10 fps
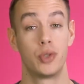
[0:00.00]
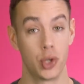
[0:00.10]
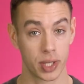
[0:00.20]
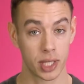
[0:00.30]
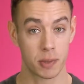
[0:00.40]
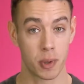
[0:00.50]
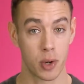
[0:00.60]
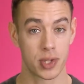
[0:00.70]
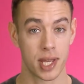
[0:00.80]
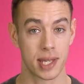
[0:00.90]
during this
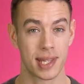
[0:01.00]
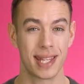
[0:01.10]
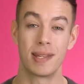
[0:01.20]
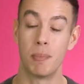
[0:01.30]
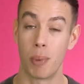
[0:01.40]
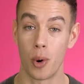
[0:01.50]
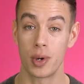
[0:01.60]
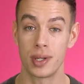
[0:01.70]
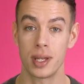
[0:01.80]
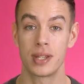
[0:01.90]
process, it's
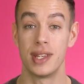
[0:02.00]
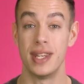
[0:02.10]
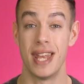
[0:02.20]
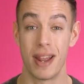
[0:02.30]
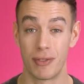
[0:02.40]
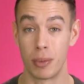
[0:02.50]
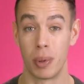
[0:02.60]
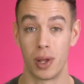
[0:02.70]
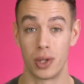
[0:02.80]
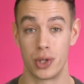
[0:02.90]
important to never
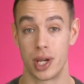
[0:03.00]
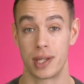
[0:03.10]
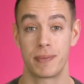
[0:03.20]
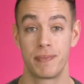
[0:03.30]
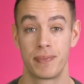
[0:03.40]
apologize.